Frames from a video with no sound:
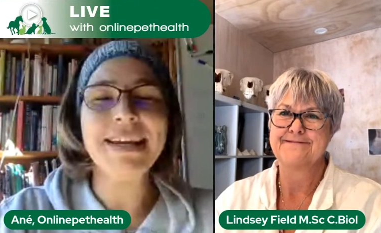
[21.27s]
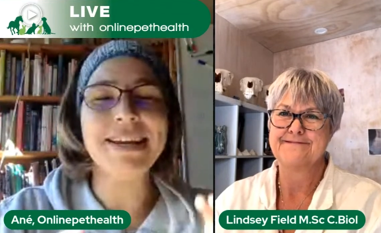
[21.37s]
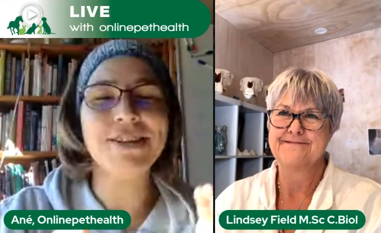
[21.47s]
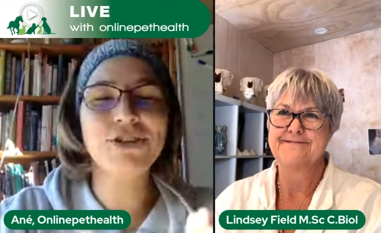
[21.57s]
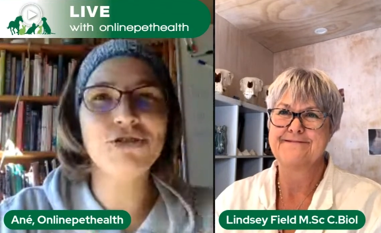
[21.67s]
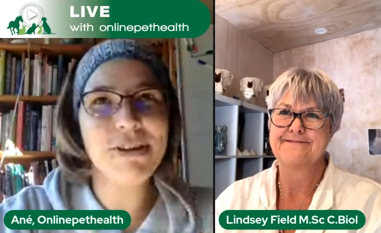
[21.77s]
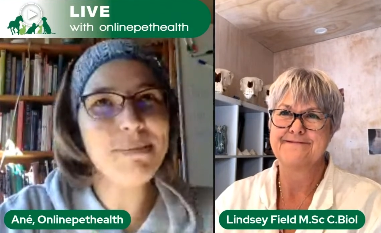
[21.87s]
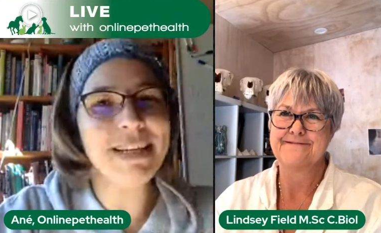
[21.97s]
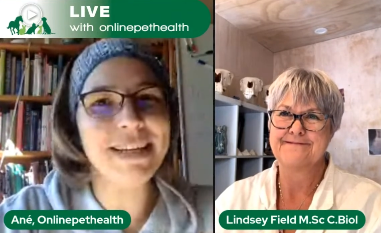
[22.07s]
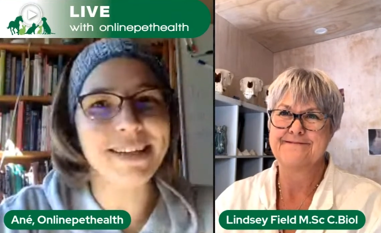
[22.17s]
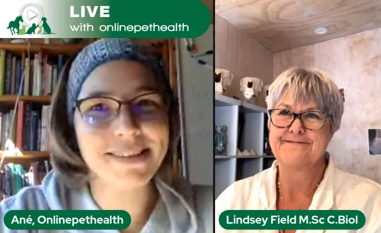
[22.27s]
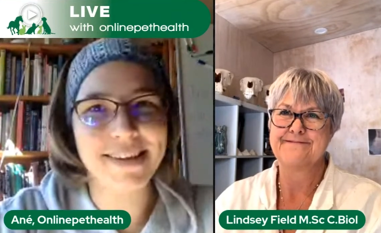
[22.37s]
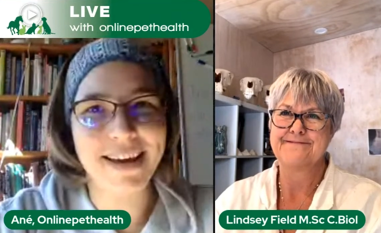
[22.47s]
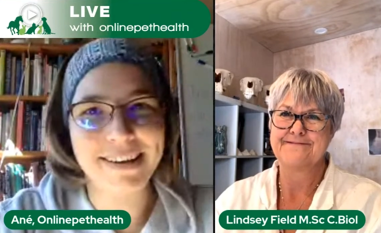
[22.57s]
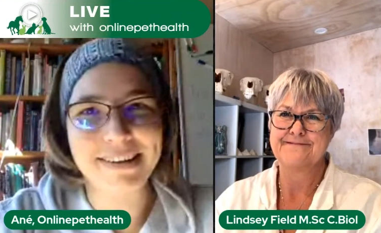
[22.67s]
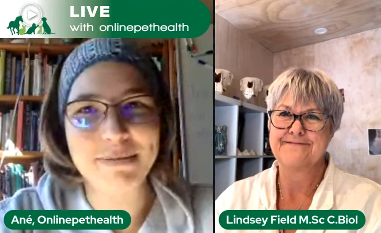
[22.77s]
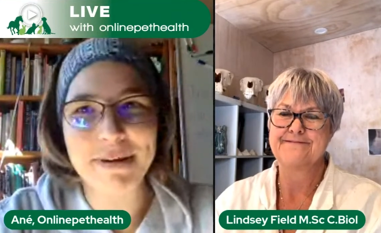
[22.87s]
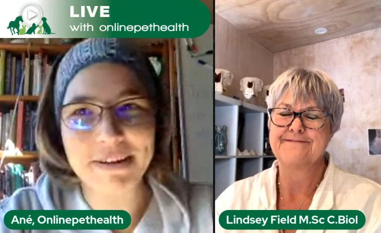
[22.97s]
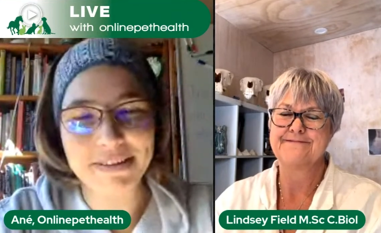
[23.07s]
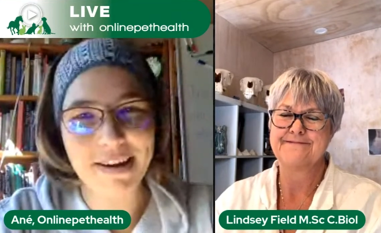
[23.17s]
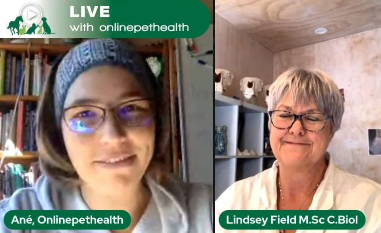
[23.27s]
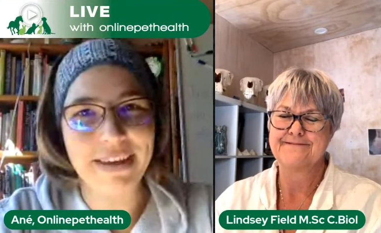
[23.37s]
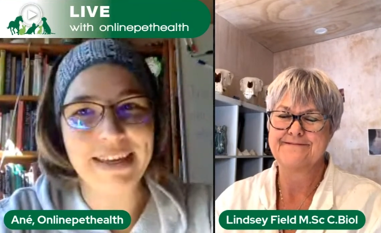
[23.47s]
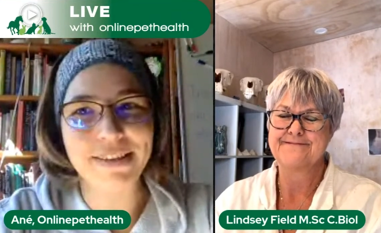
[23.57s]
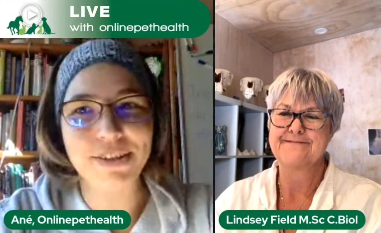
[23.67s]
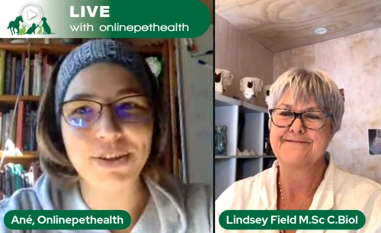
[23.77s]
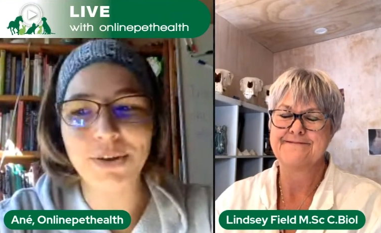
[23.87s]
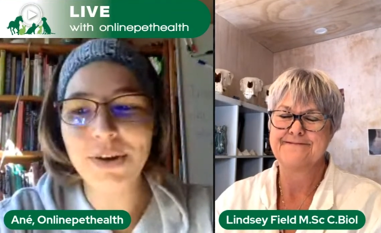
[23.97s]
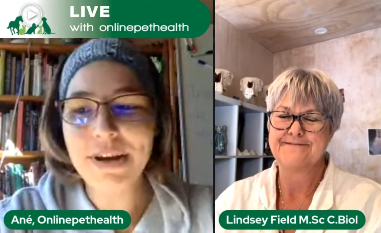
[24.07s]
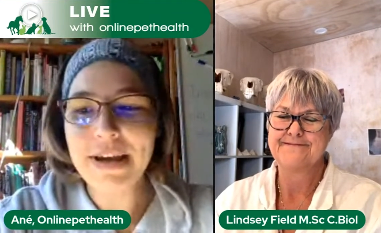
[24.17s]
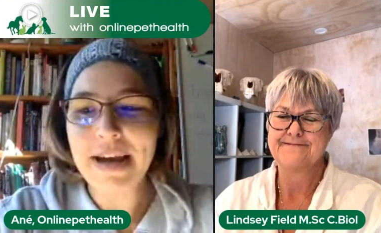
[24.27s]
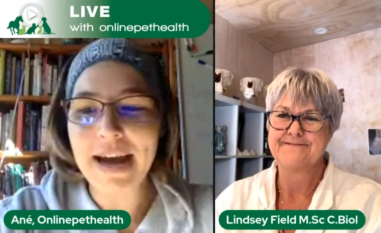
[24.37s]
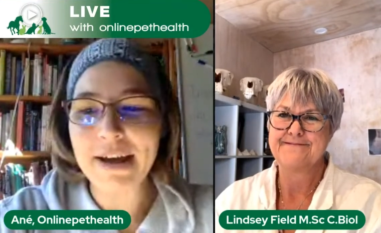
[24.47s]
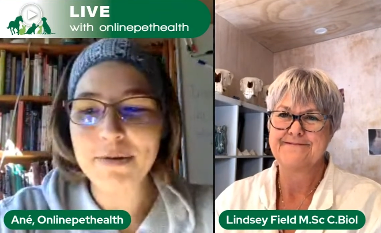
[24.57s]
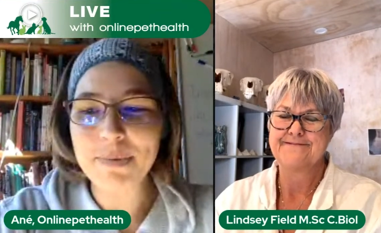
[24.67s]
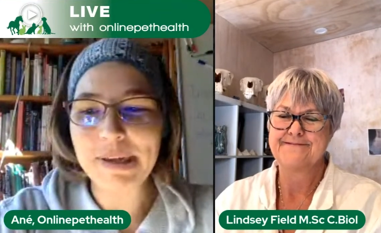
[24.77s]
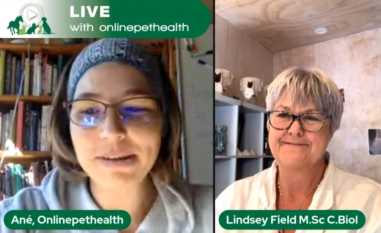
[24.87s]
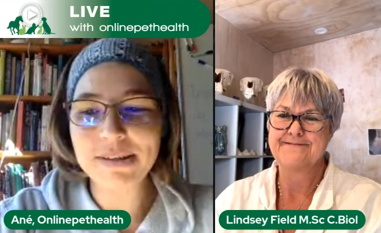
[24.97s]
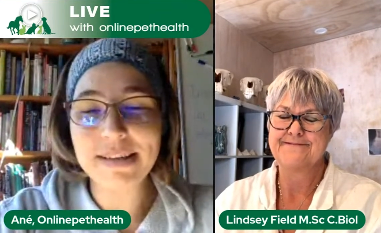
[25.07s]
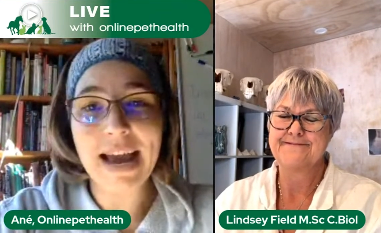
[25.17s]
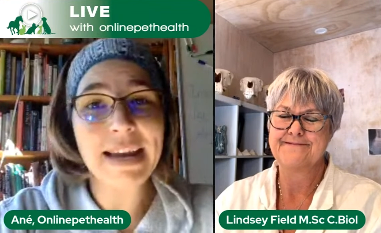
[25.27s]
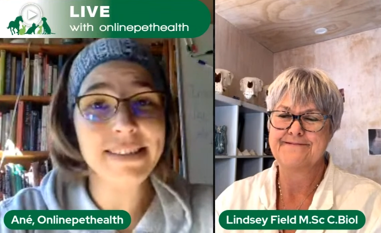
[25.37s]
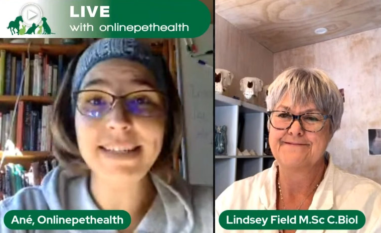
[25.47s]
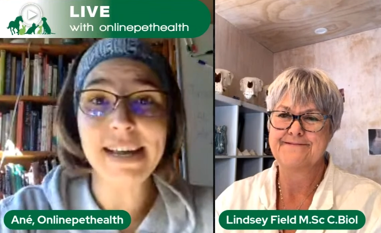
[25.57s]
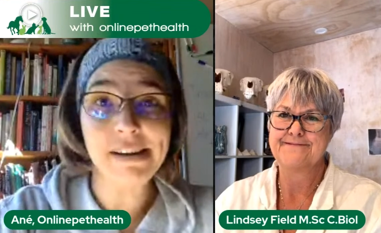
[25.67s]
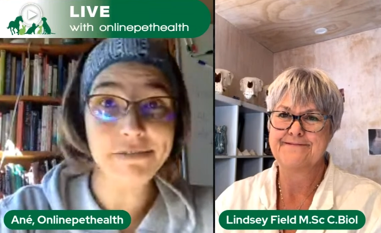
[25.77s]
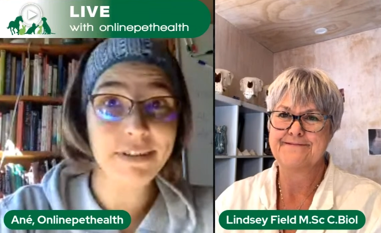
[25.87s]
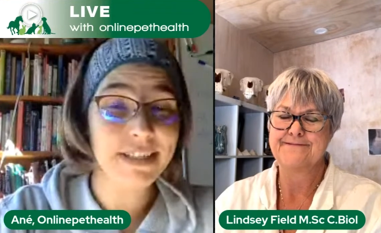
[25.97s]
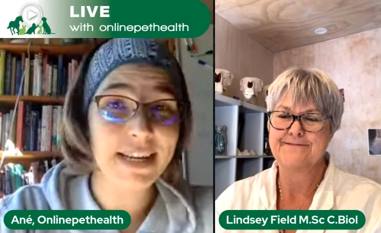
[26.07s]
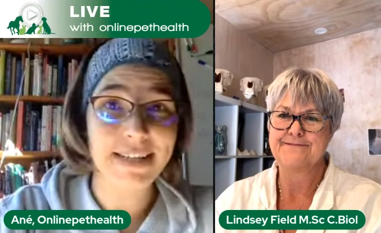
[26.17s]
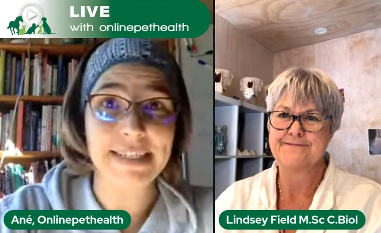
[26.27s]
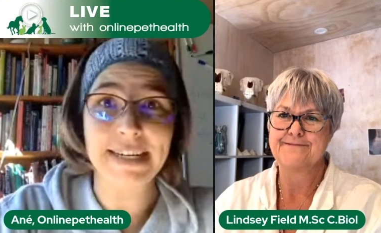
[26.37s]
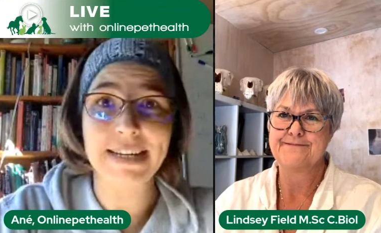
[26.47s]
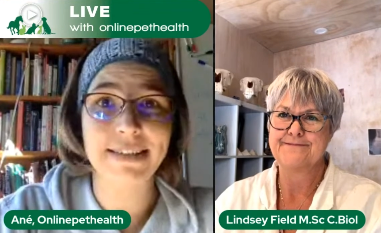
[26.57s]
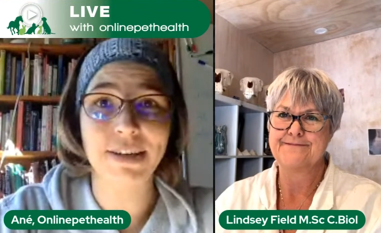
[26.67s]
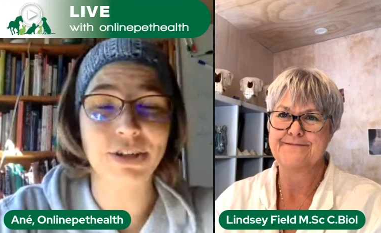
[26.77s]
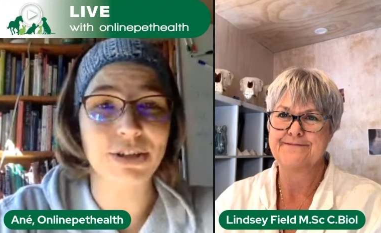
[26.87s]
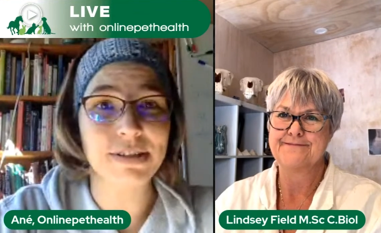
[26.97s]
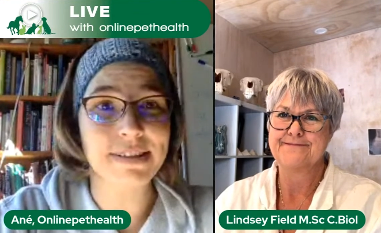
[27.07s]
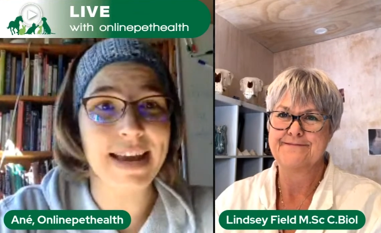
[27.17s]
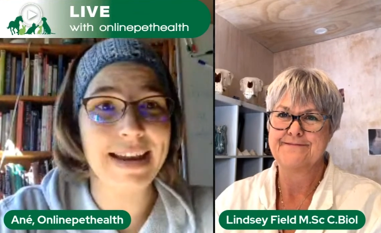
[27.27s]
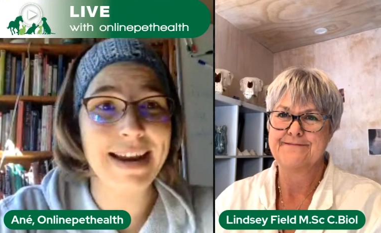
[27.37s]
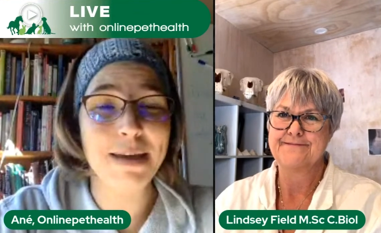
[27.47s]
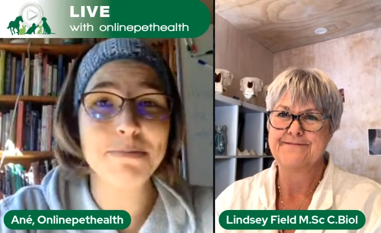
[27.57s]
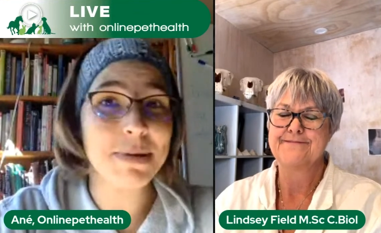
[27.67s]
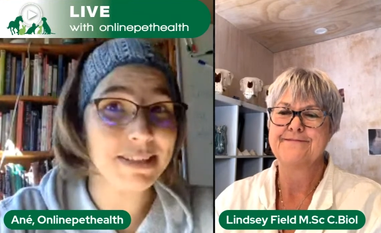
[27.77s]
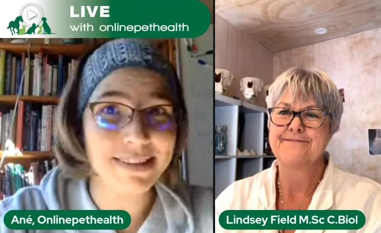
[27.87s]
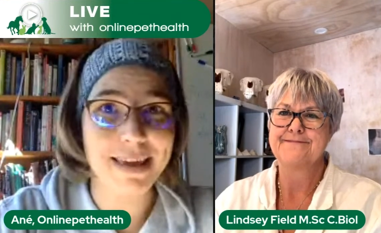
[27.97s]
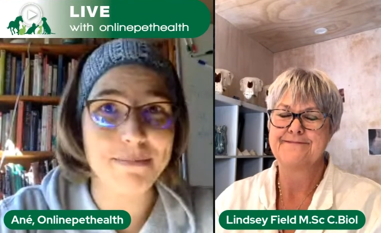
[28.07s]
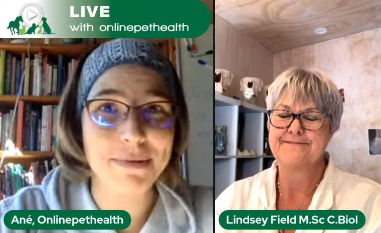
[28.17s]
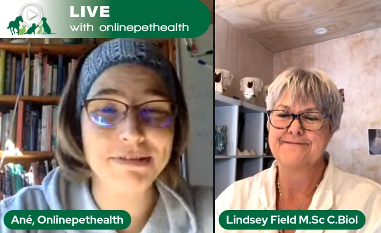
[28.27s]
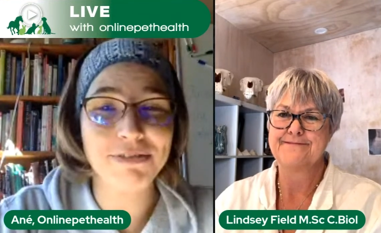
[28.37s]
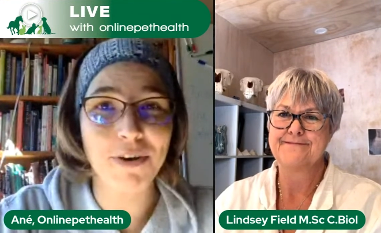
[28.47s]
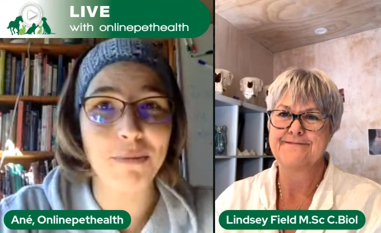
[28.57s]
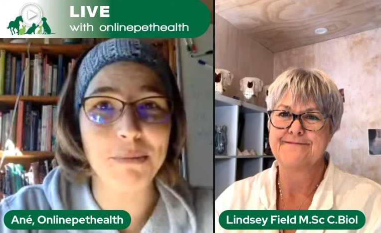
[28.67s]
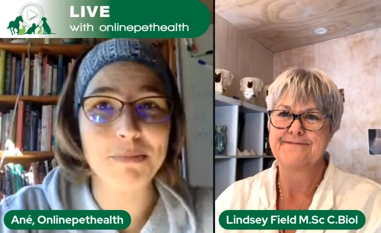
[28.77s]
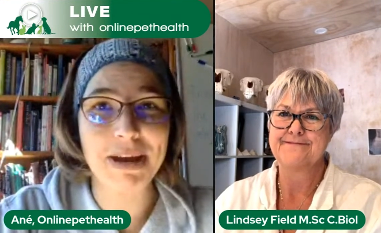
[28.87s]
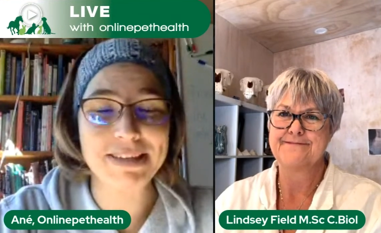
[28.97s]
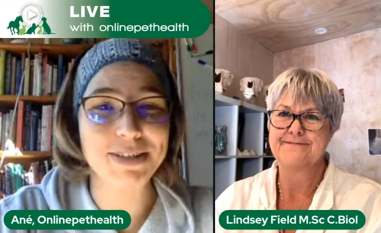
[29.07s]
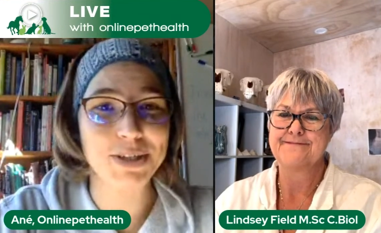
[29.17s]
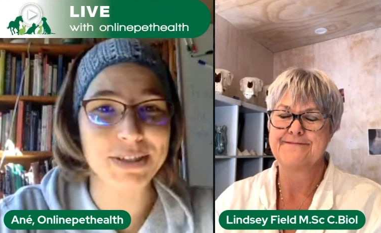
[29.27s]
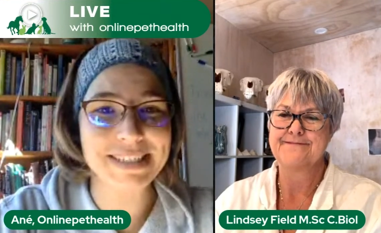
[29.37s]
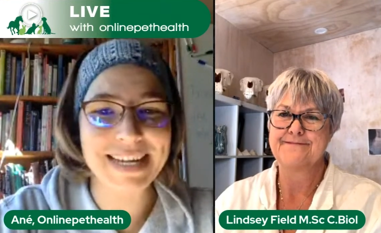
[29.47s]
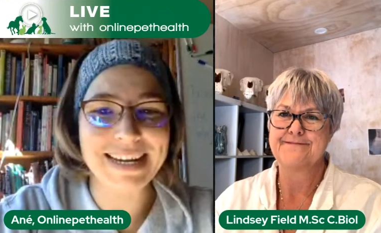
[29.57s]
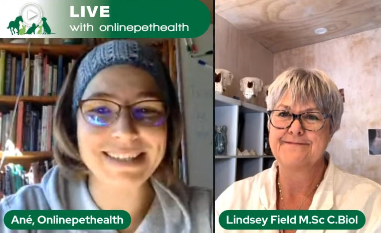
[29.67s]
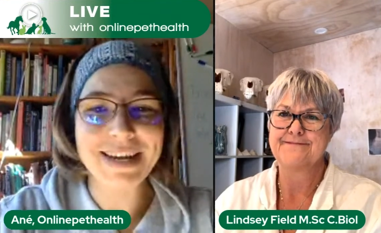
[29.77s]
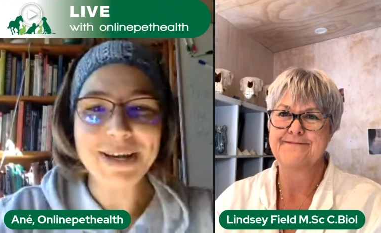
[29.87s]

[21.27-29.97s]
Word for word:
Speaker 1: extremely excited about diving into uh, because I actually love attending dissections and I miss them from my student days.